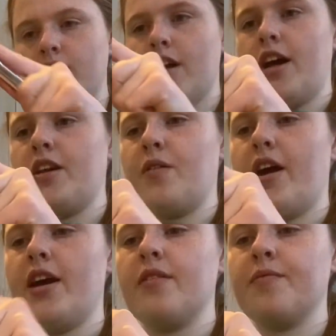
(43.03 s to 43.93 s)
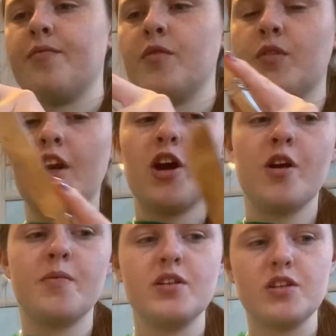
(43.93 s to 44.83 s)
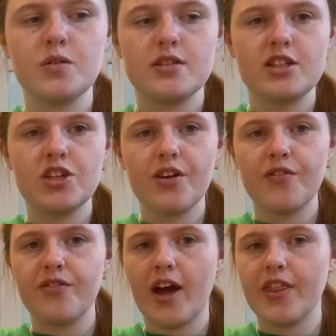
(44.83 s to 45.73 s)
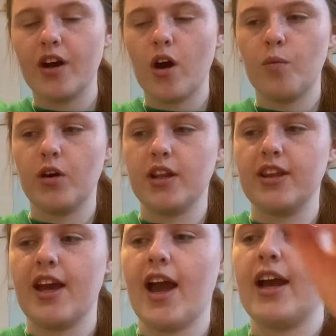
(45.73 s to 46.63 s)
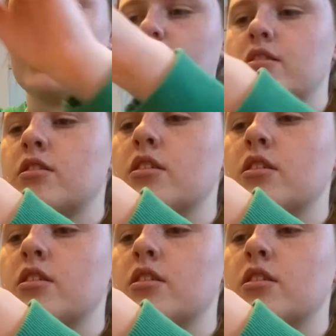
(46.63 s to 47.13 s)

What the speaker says: Anyway, when I opened it, there was literally a feather on one of the eggs.